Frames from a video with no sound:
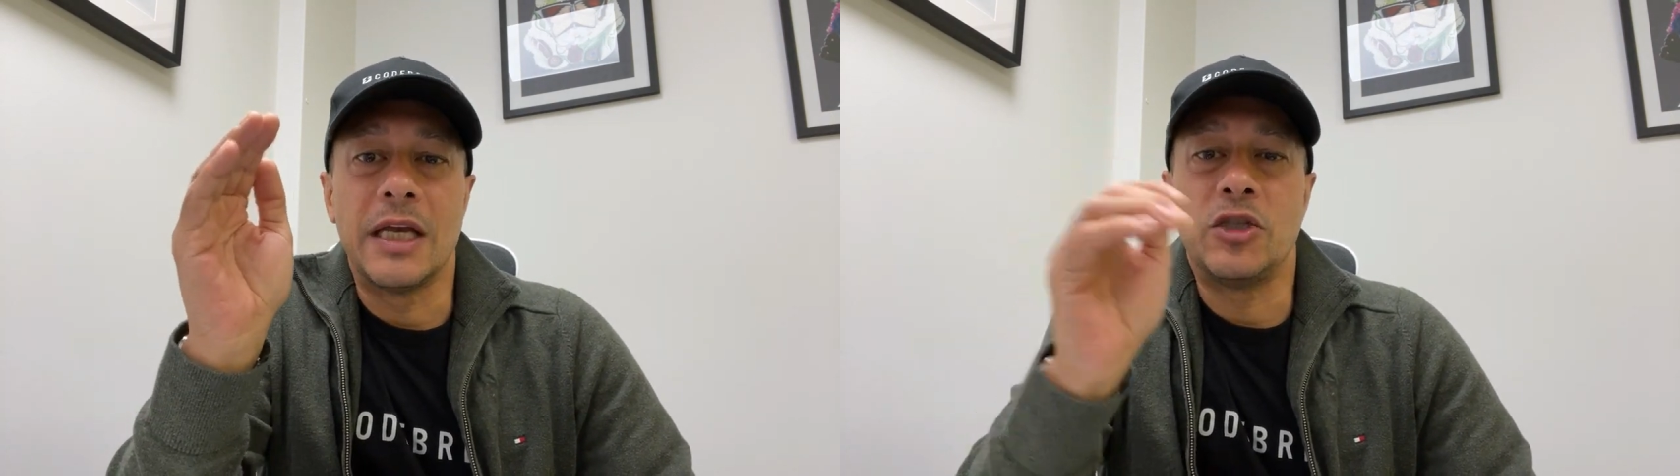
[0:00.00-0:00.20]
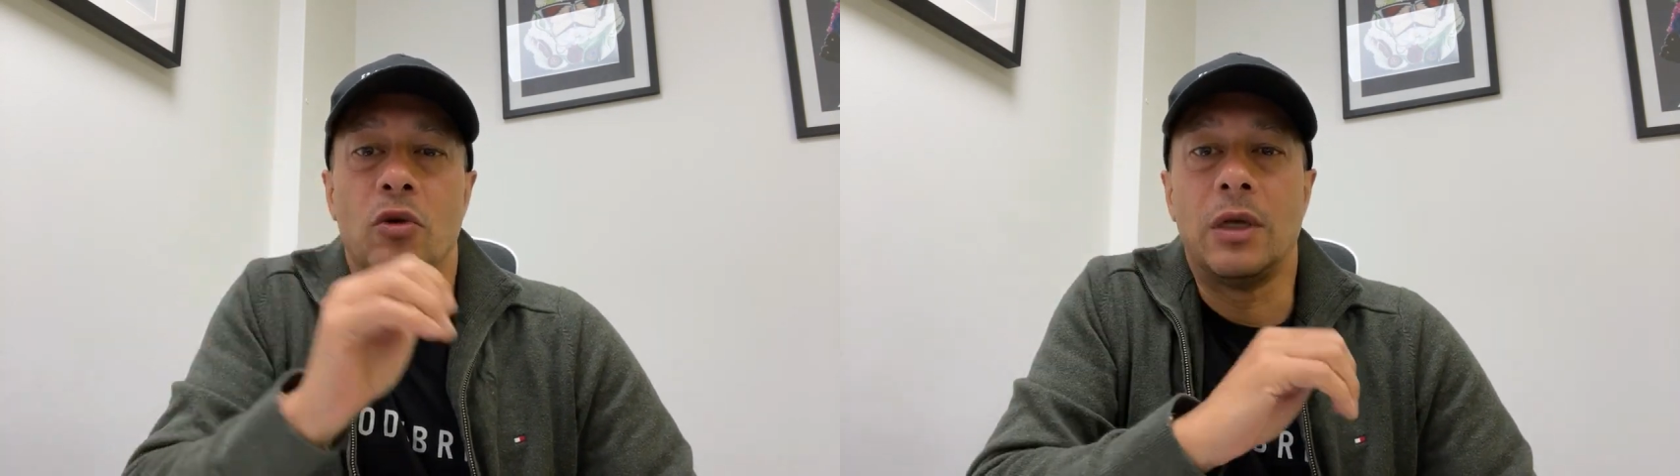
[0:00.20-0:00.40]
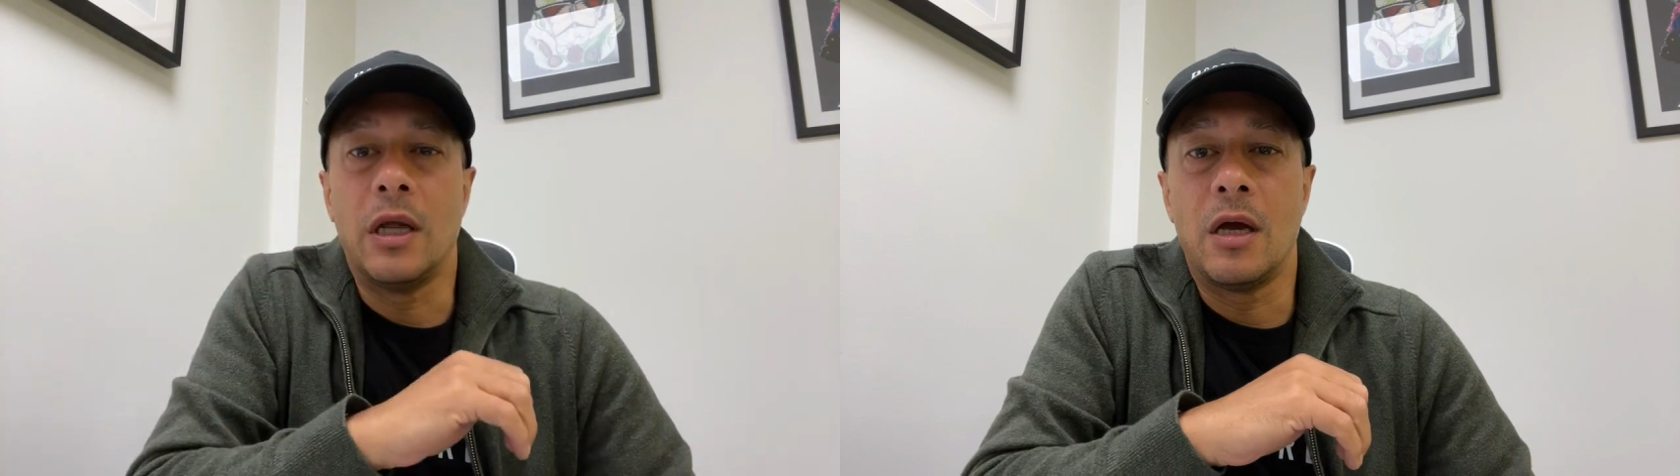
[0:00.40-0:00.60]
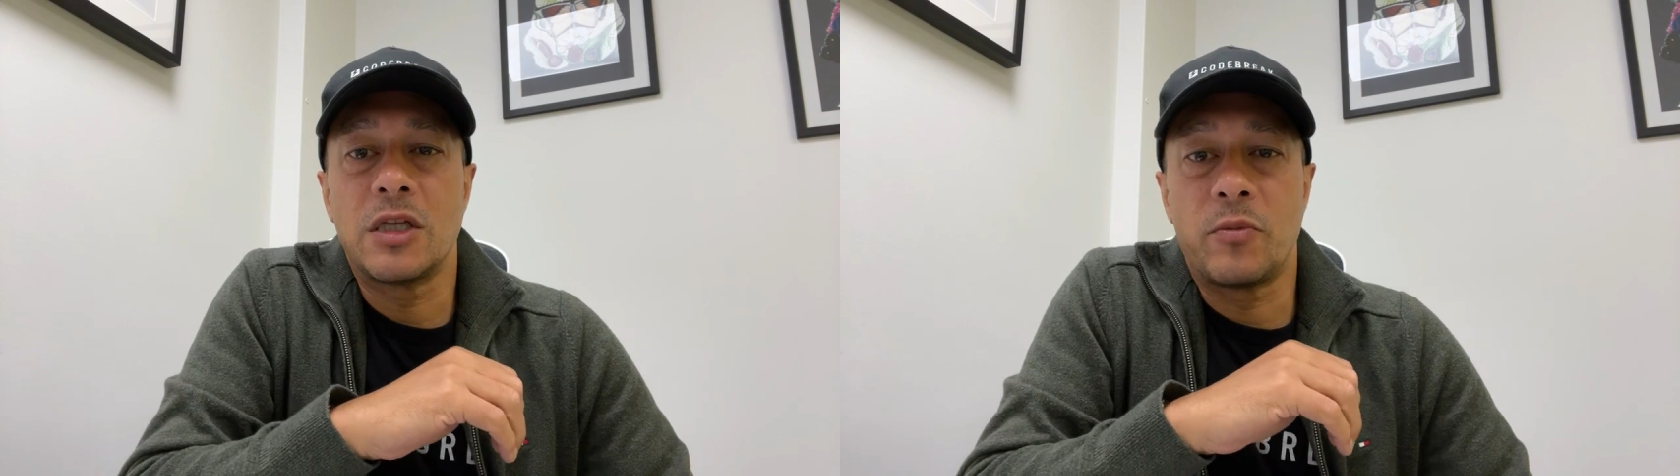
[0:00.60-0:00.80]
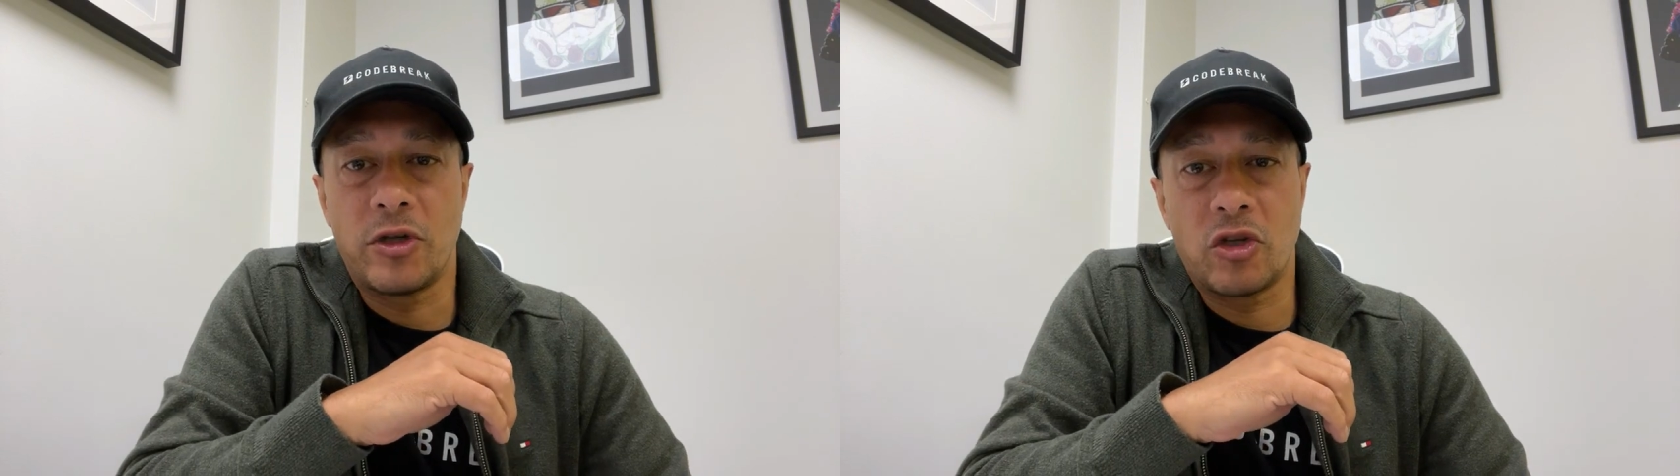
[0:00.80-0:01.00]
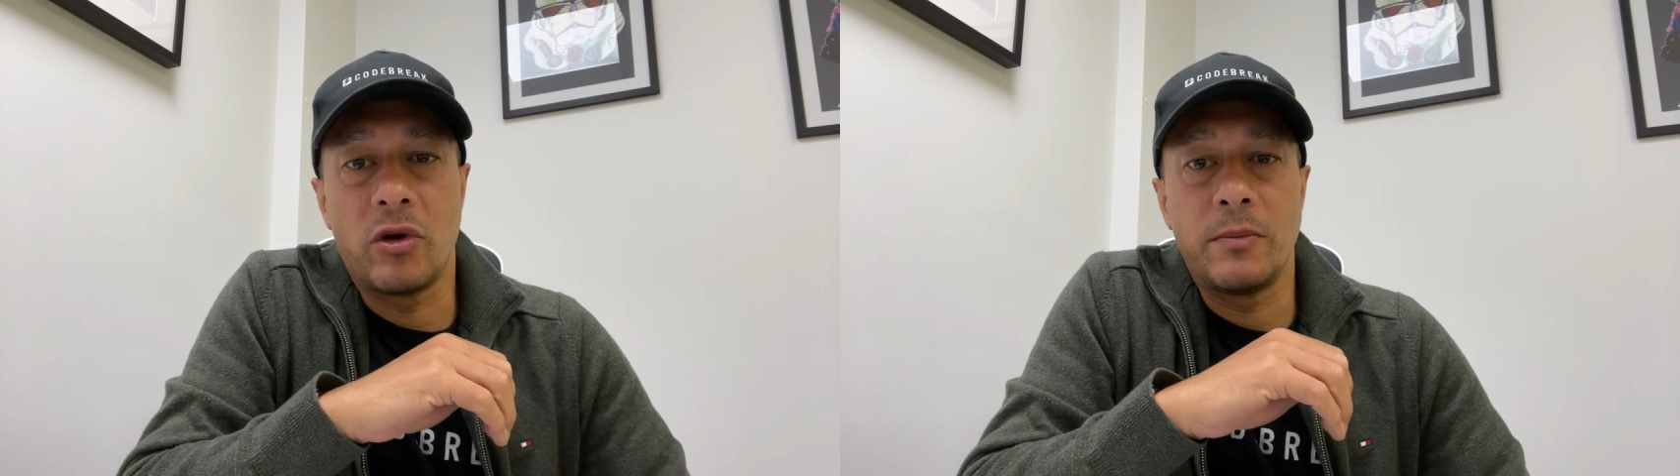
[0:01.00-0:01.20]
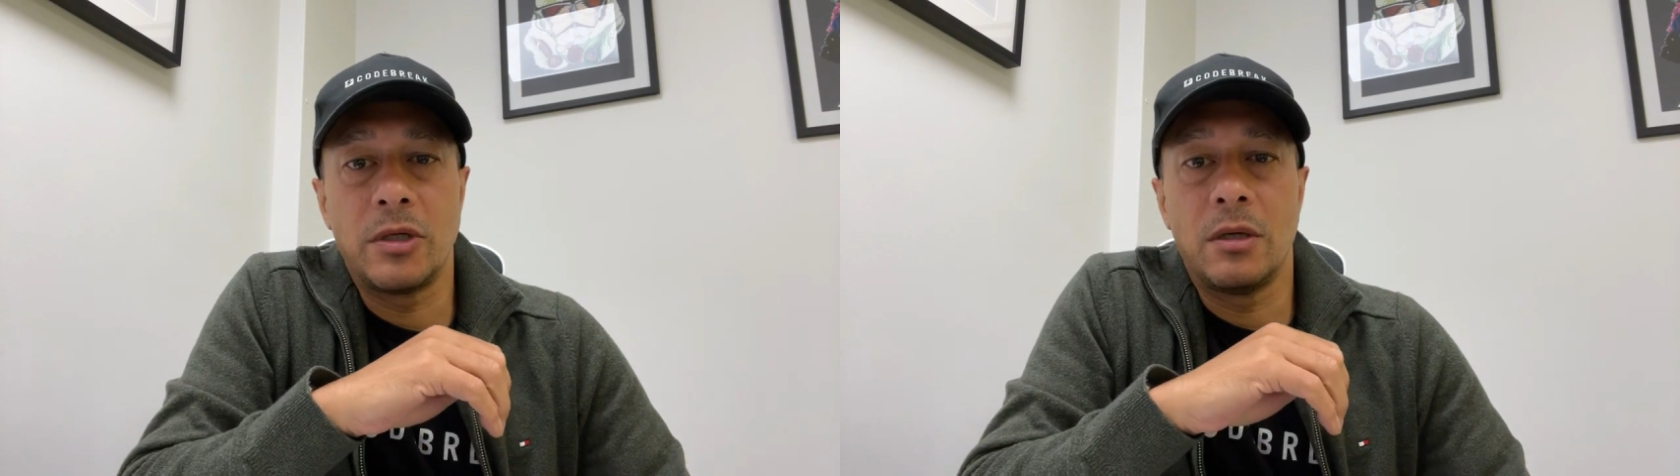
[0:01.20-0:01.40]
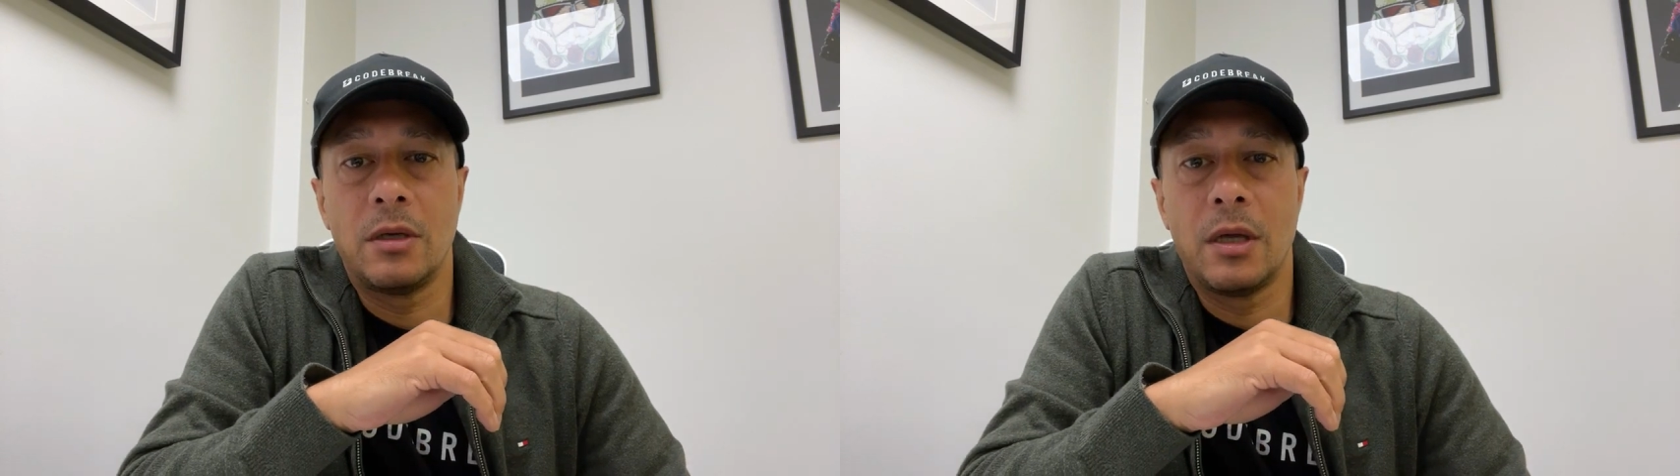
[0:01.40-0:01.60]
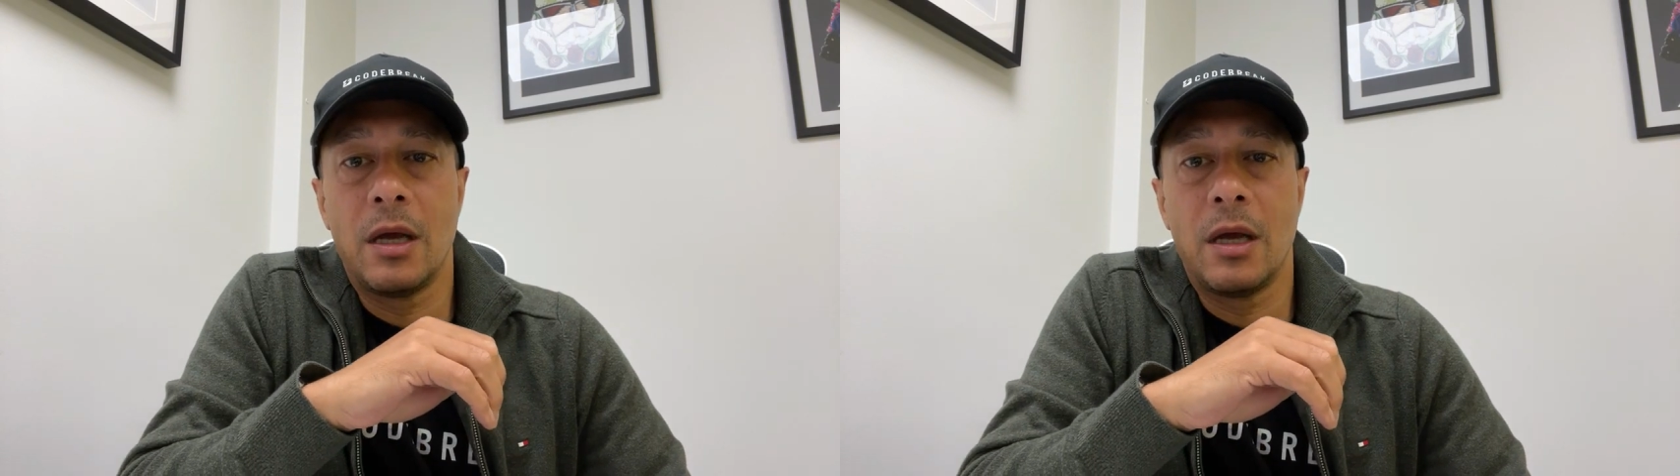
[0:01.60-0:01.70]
as your last prescription.